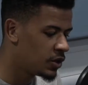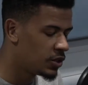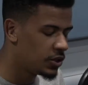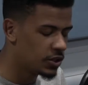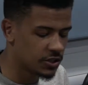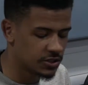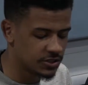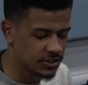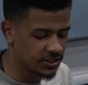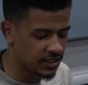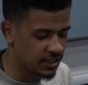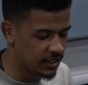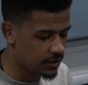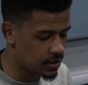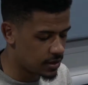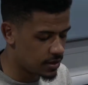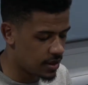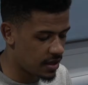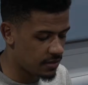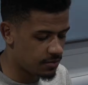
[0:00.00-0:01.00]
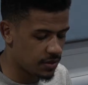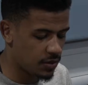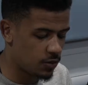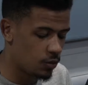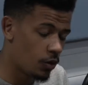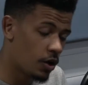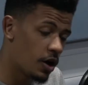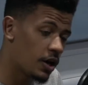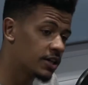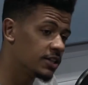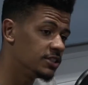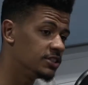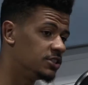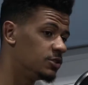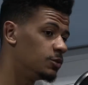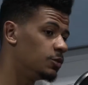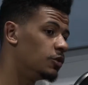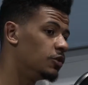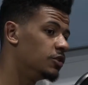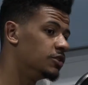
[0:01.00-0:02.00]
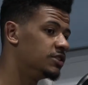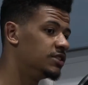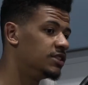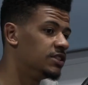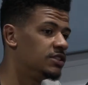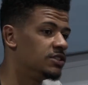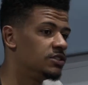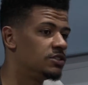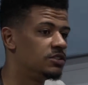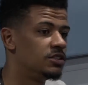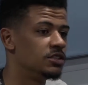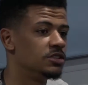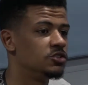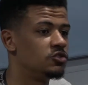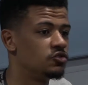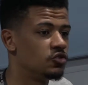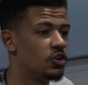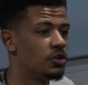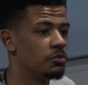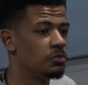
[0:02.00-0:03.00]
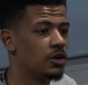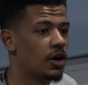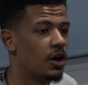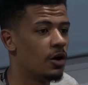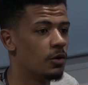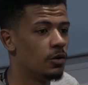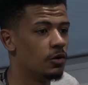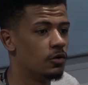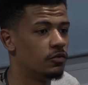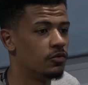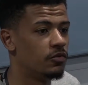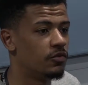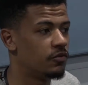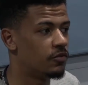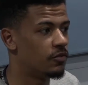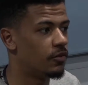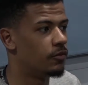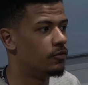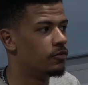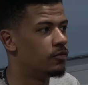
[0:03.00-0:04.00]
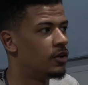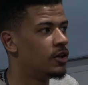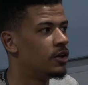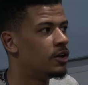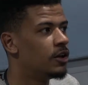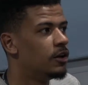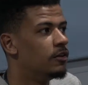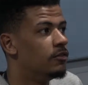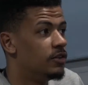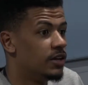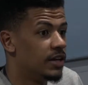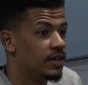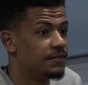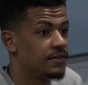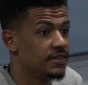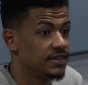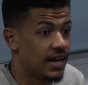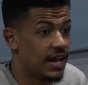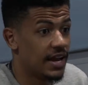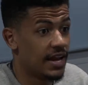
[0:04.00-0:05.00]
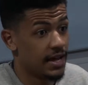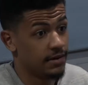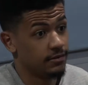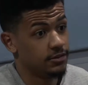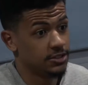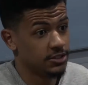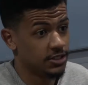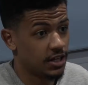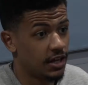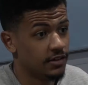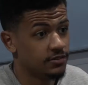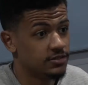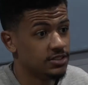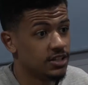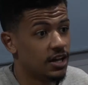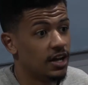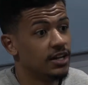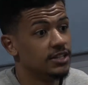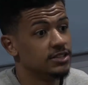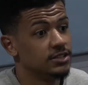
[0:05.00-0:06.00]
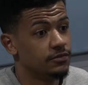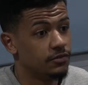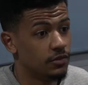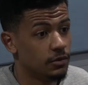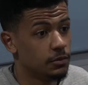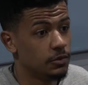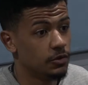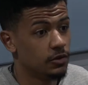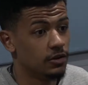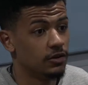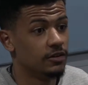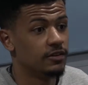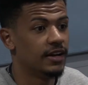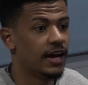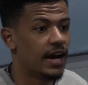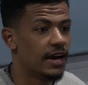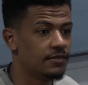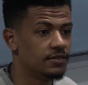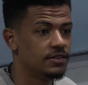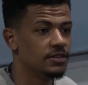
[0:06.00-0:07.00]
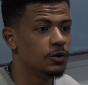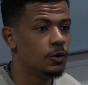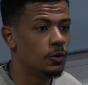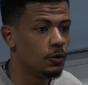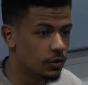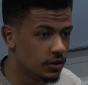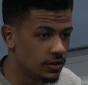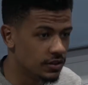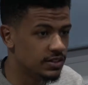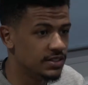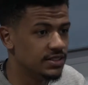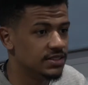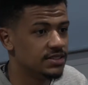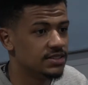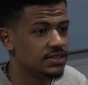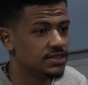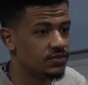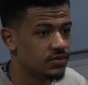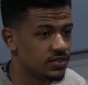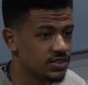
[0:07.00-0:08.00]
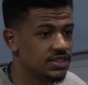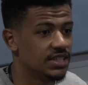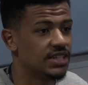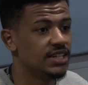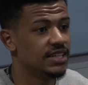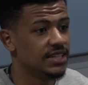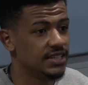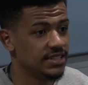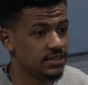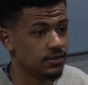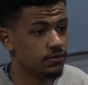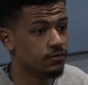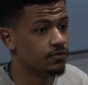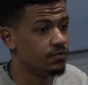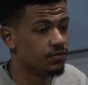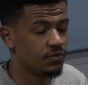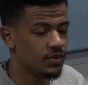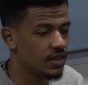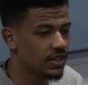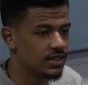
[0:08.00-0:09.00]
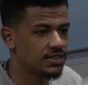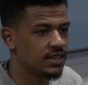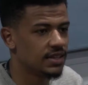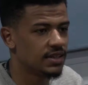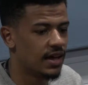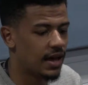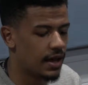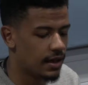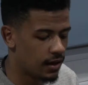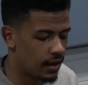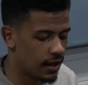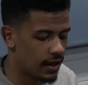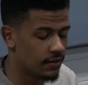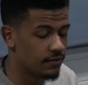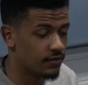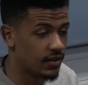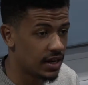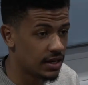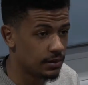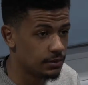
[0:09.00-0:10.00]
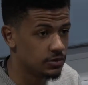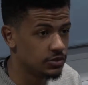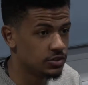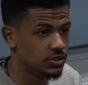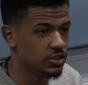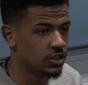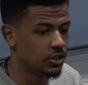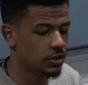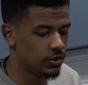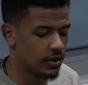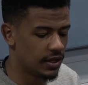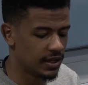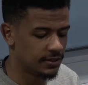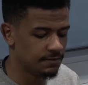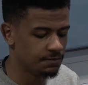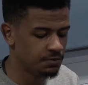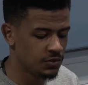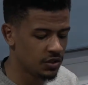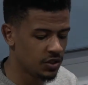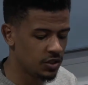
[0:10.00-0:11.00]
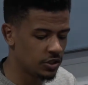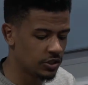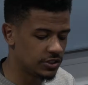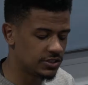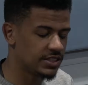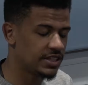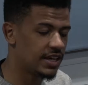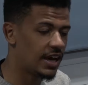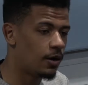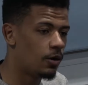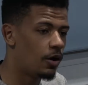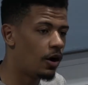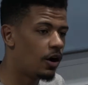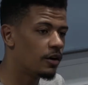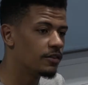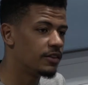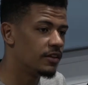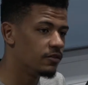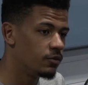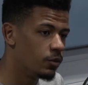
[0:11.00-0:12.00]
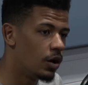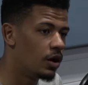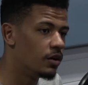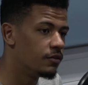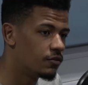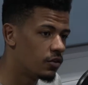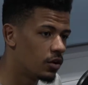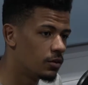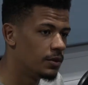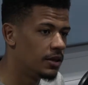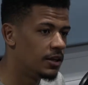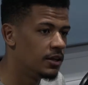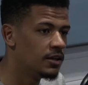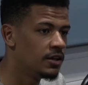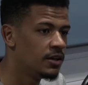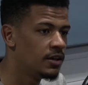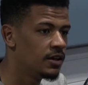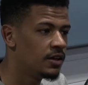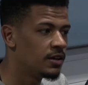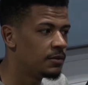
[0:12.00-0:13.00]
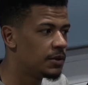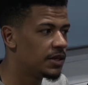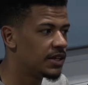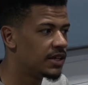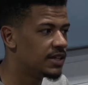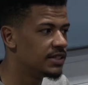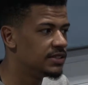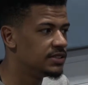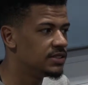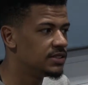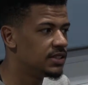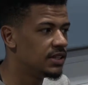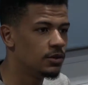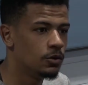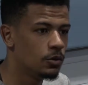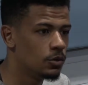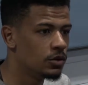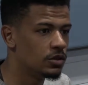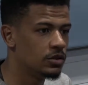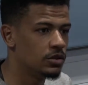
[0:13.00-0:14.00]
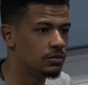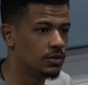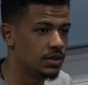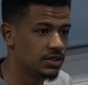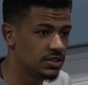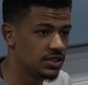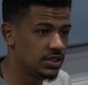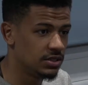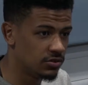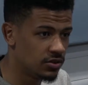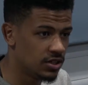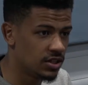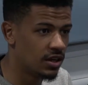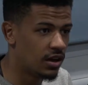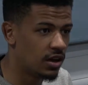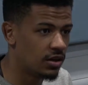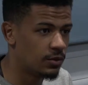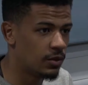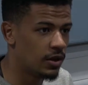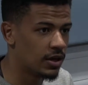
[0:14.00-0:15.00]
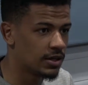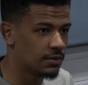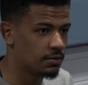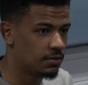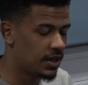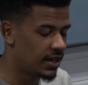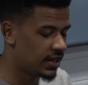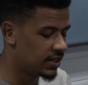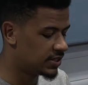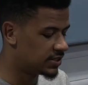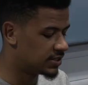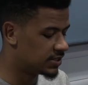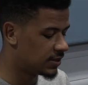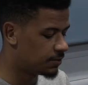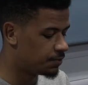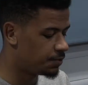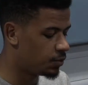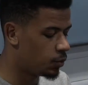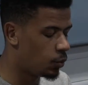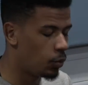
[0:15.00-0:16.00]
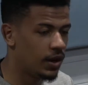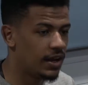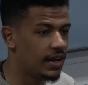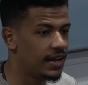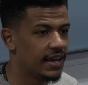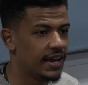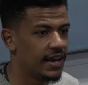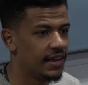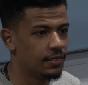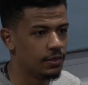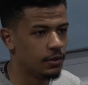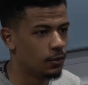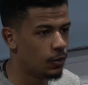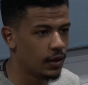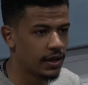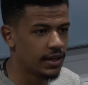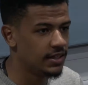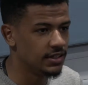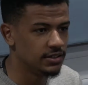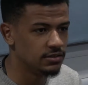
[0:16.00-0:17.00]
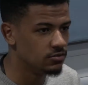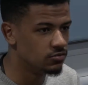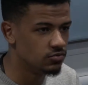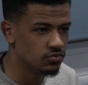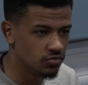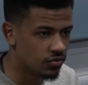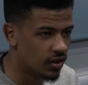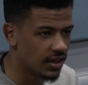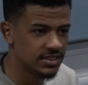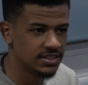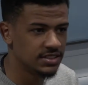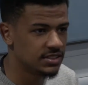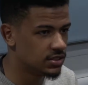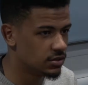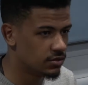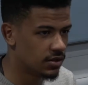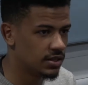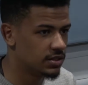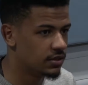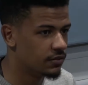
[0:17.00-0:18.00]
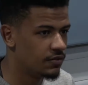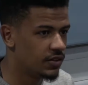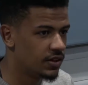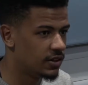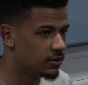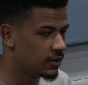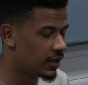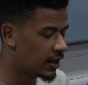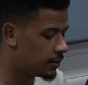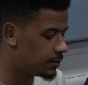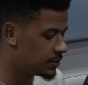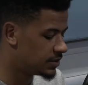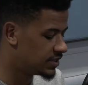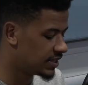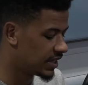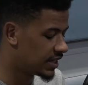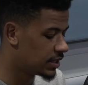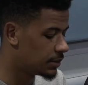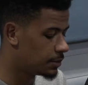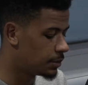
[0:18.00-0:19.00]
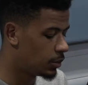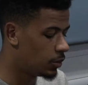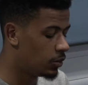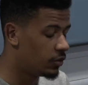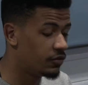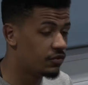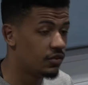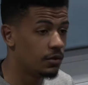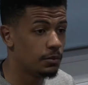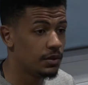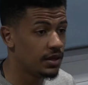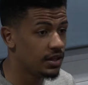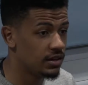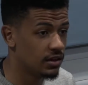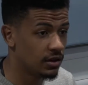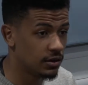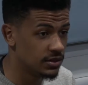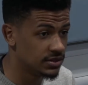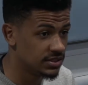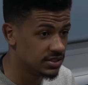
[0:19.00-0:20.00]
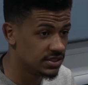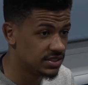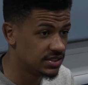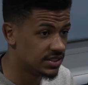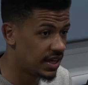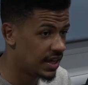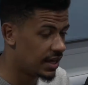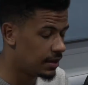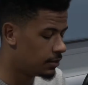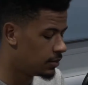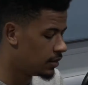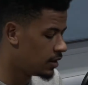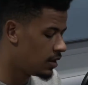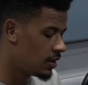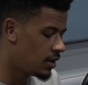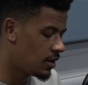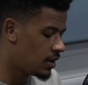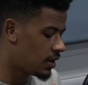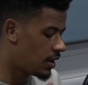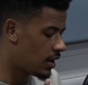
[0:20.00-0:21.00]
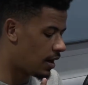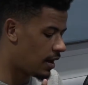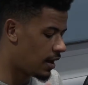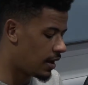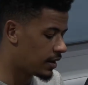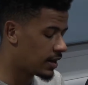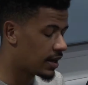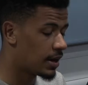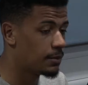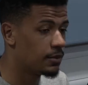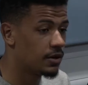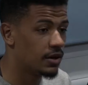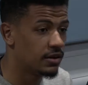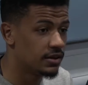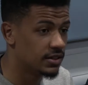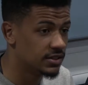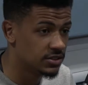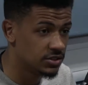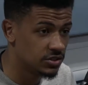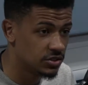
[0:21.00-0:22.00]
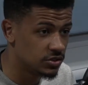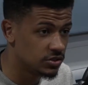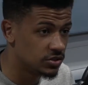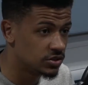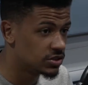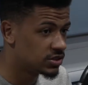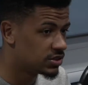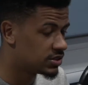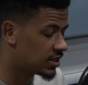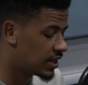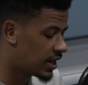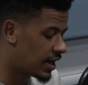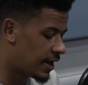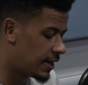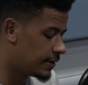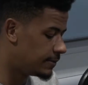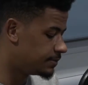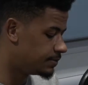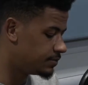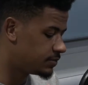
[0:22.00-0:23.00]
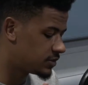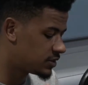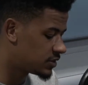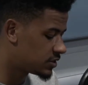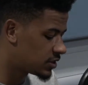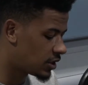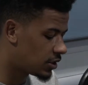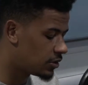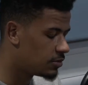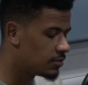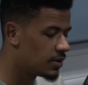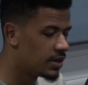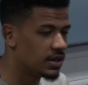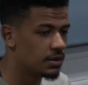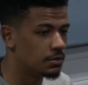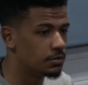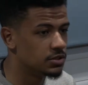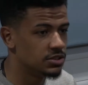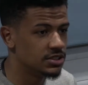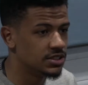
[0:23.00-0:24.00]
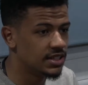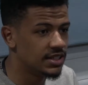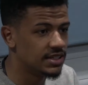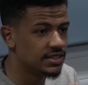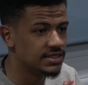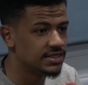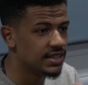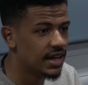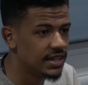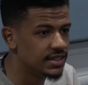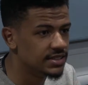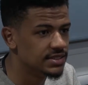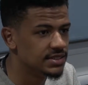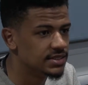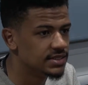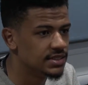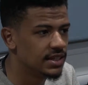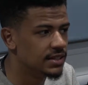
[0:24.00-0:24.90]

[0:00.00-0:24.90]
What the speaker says: You can see that they've been working towards this dream goal of living that lavish lifestyle as a footballer and having all of these facilities and things like that like available to you. And you can see how hard they've worked from it, because in all of them I see really hard working players, like Willian, the way he races around the field helping to get the ball. Firmino is the same. Gabriel Jesus, so many Brazilian talents.